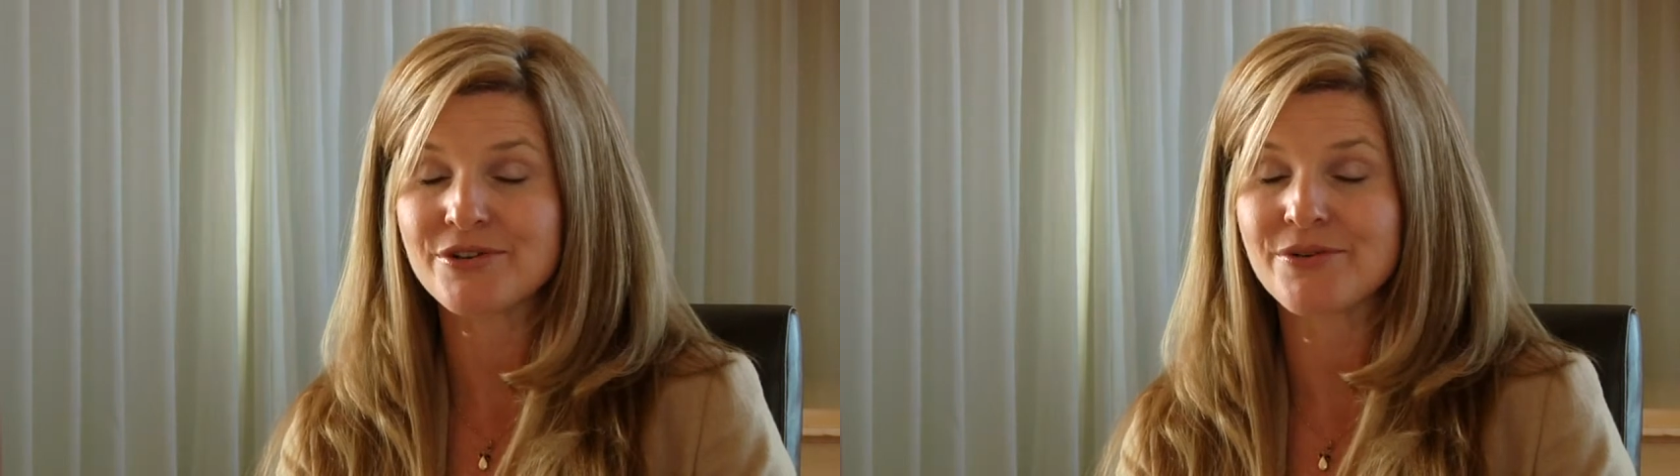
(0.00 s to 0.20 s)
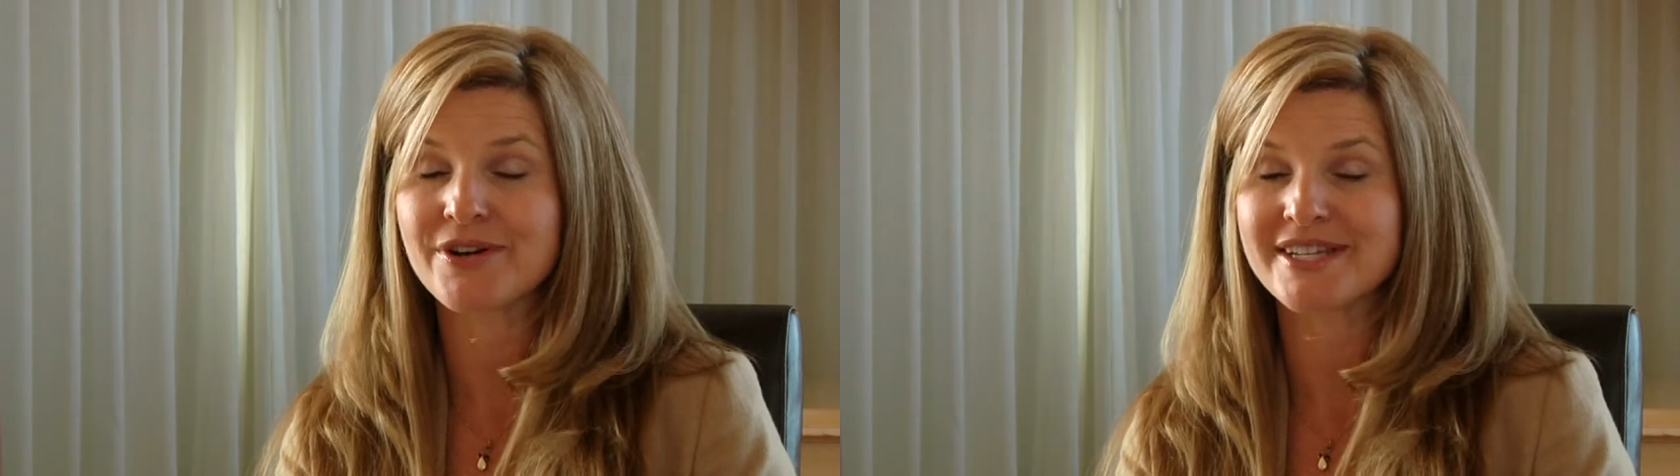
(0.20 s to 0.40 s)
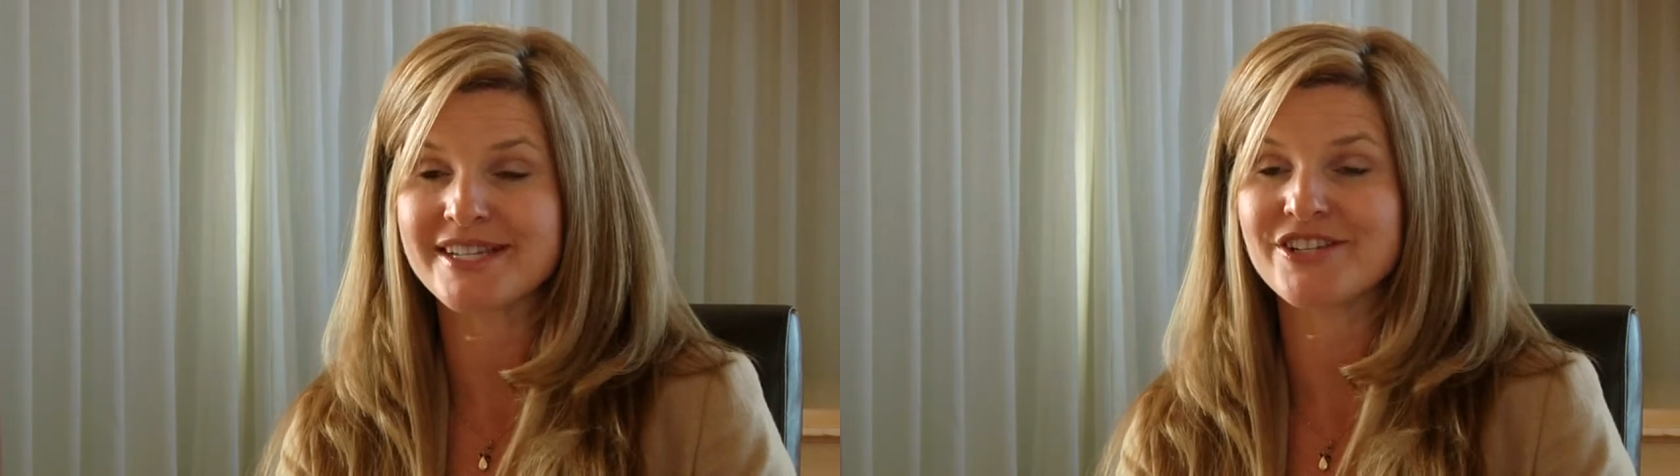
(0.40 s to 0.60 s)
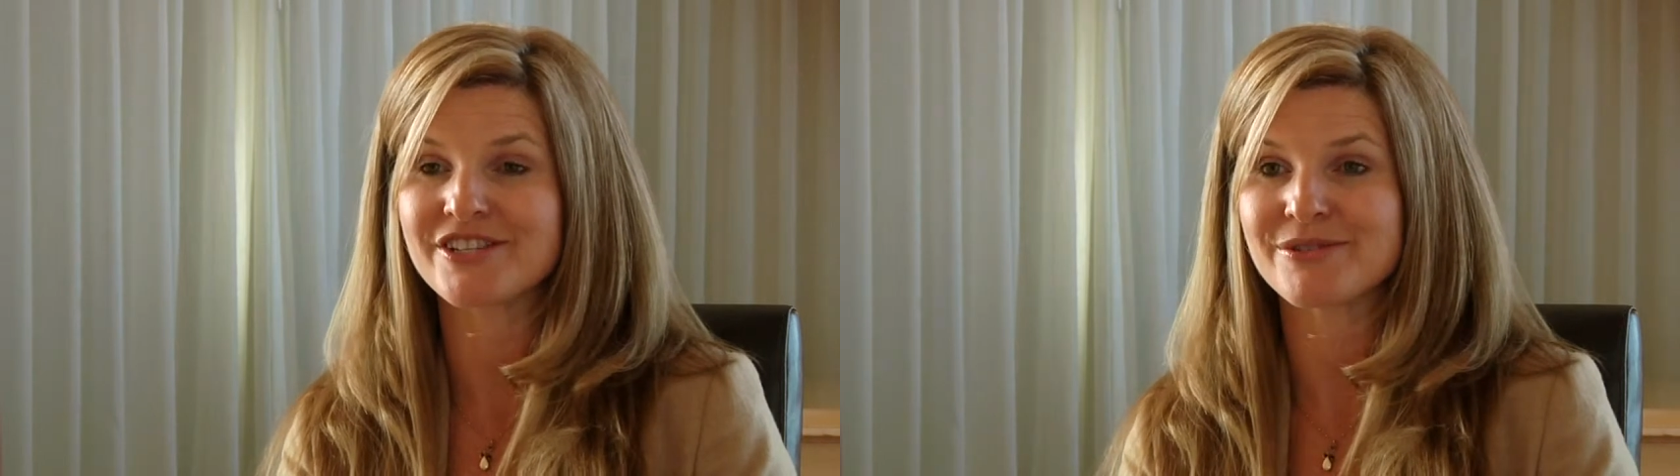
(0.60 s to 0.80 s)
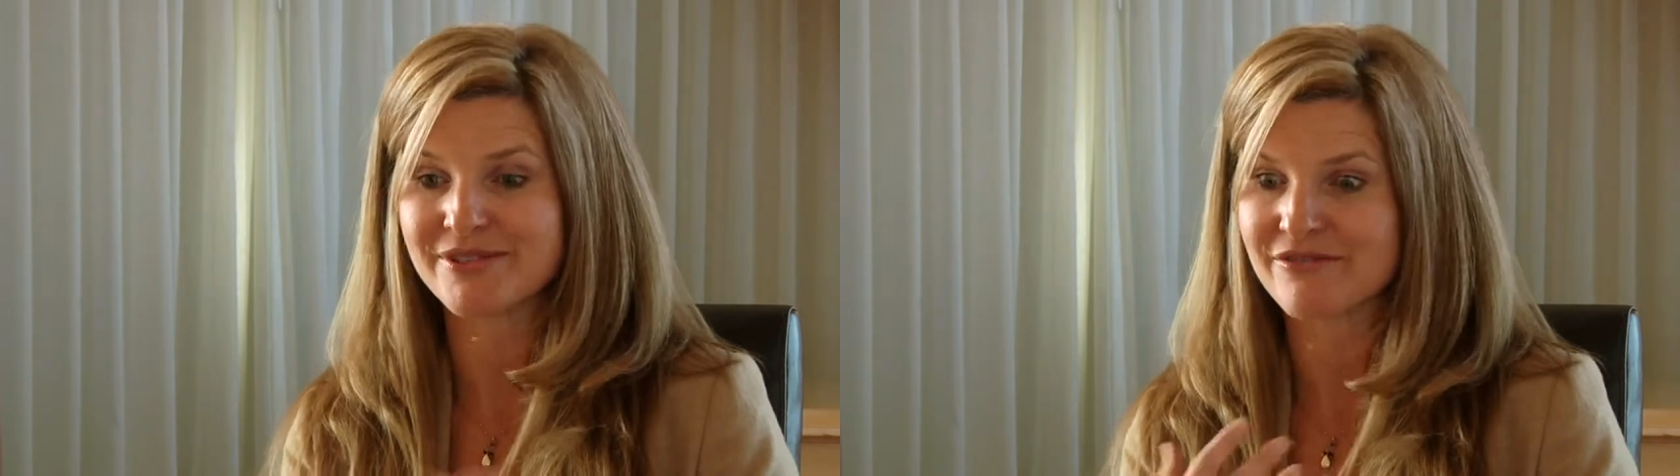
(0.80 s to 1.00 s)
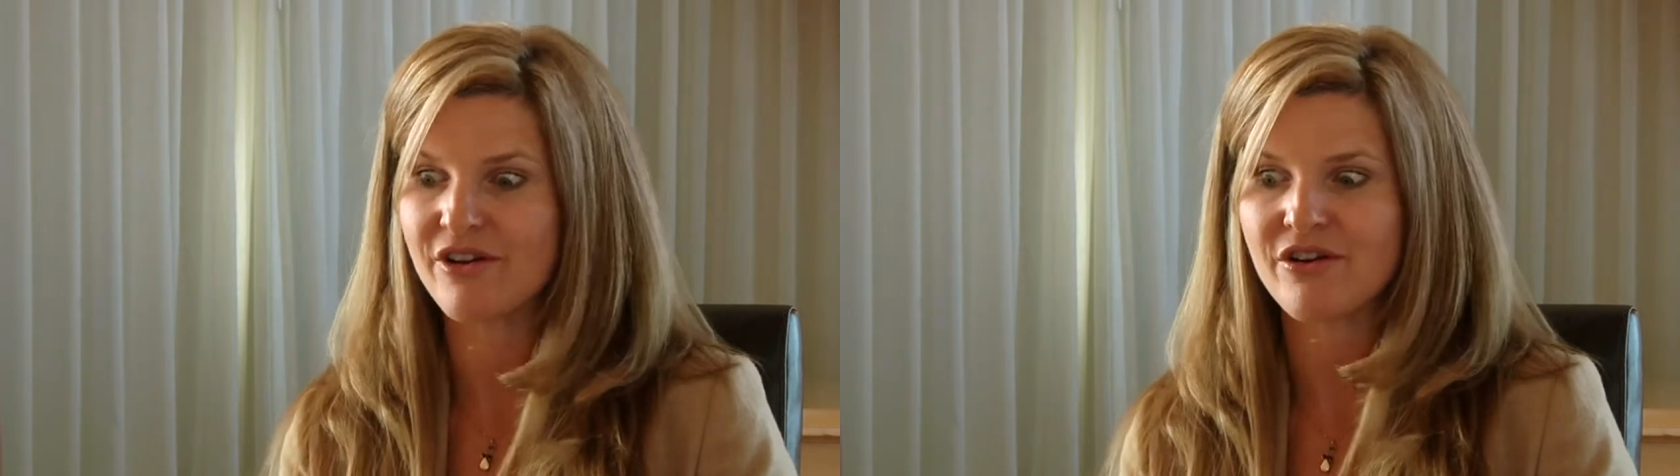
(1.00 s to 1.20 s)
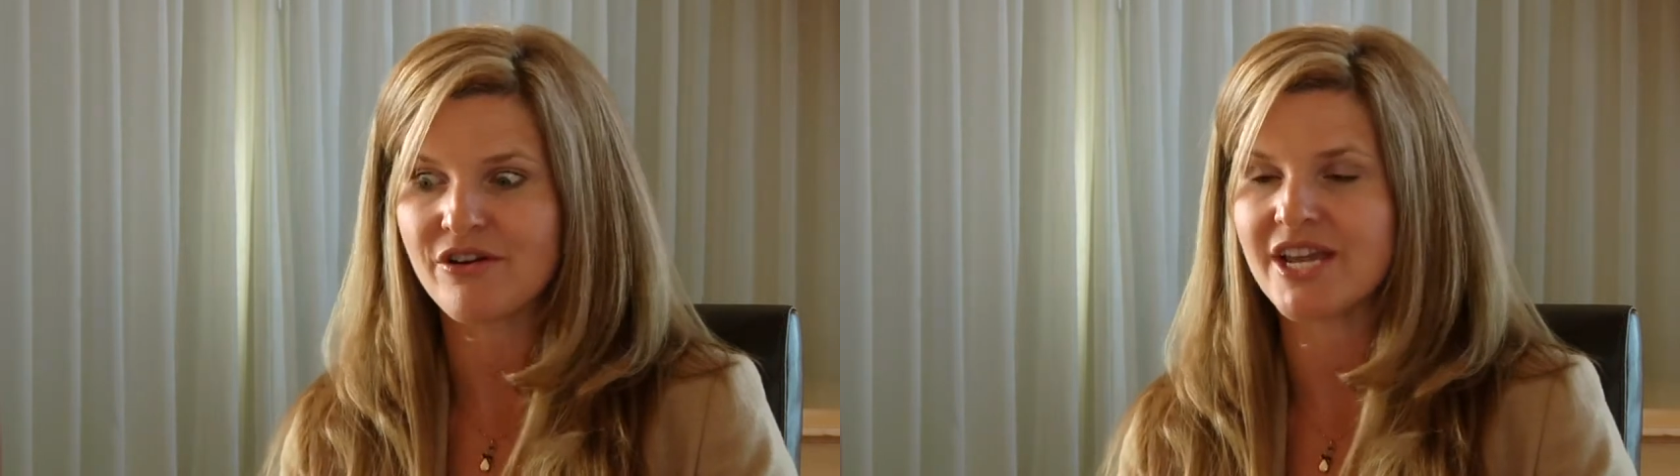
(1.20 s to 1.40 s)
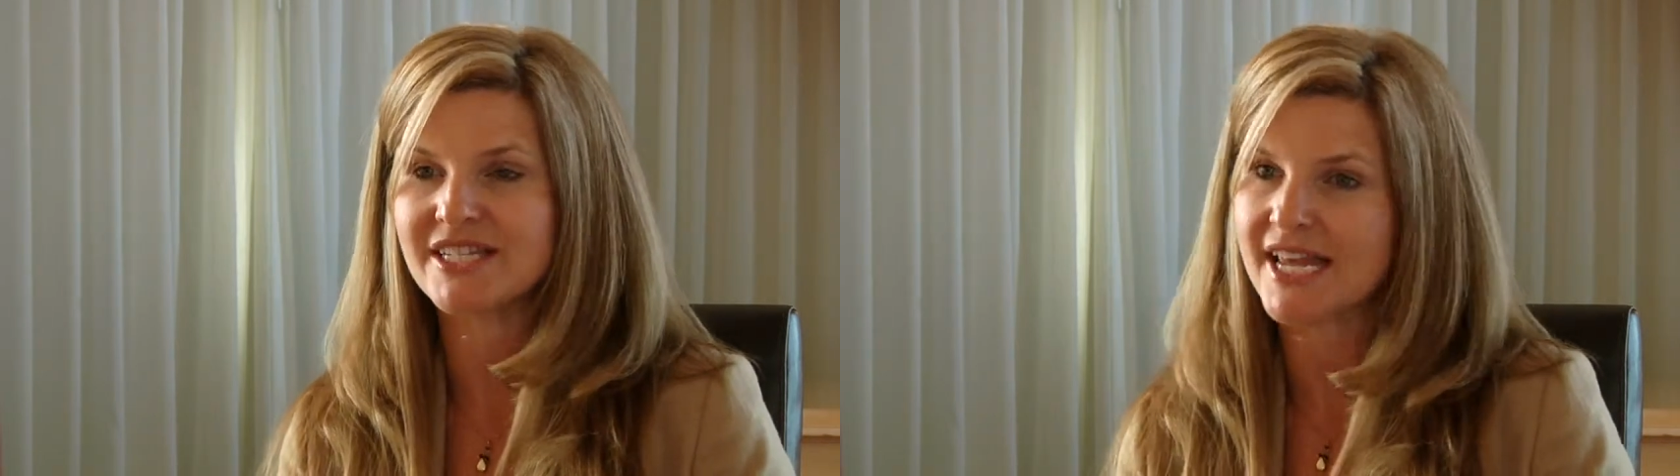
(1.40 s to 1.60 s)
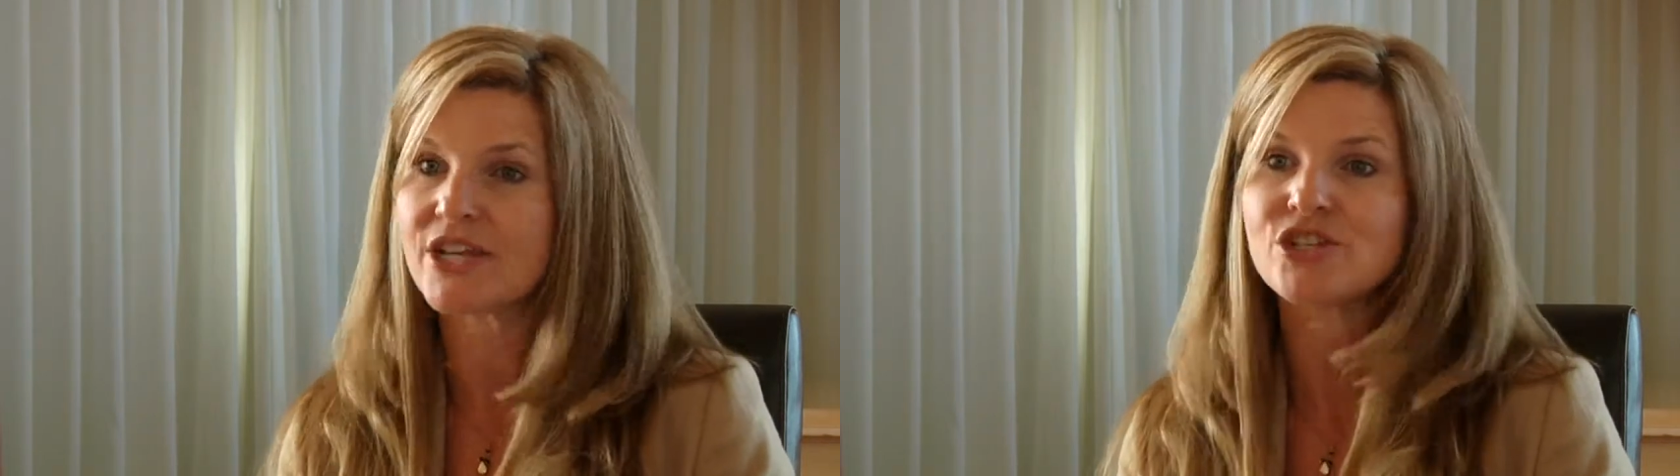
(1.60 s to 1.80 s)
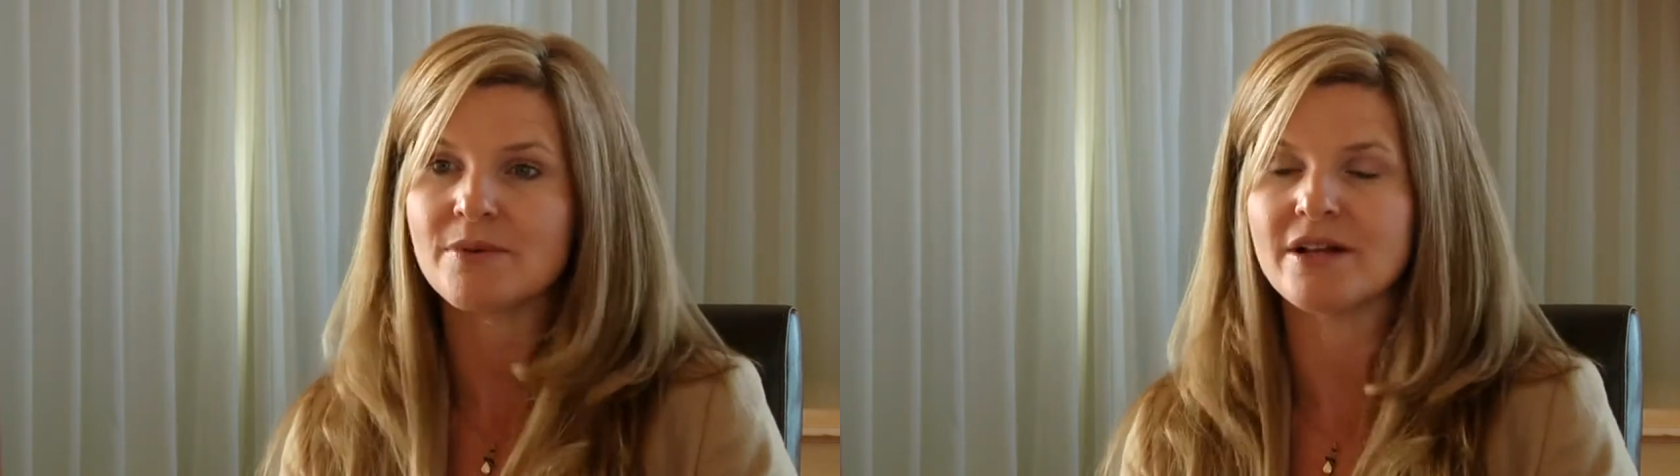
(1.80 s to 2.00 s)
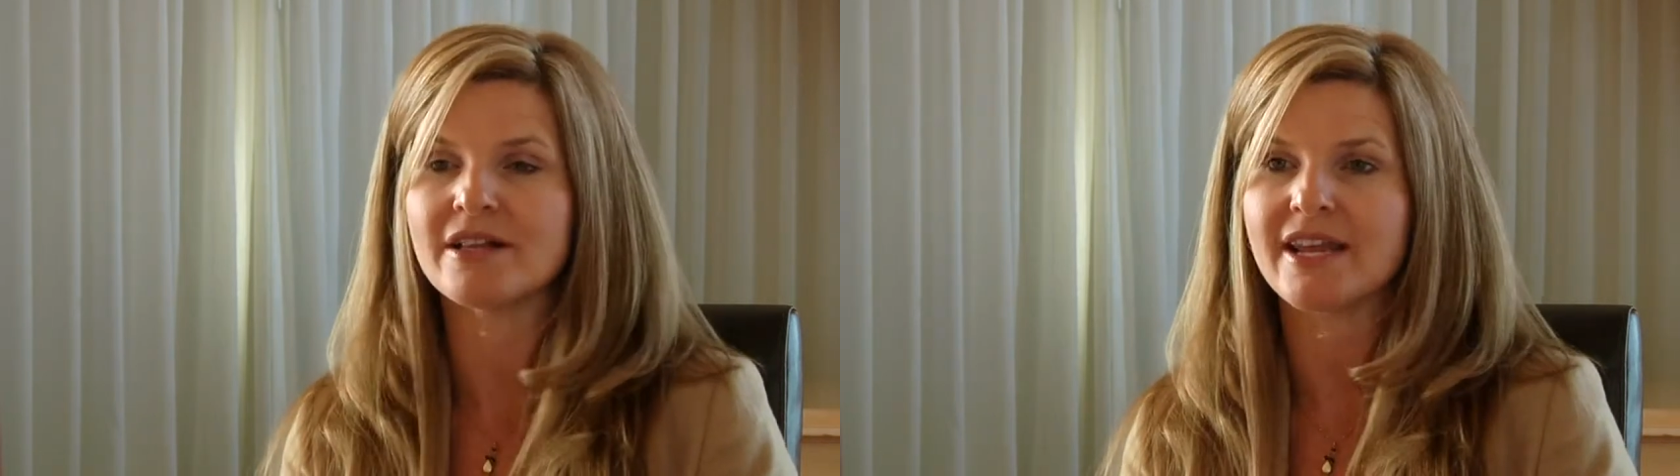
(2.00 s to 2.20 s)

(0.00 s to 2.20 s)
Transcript: to organizations was very tangible,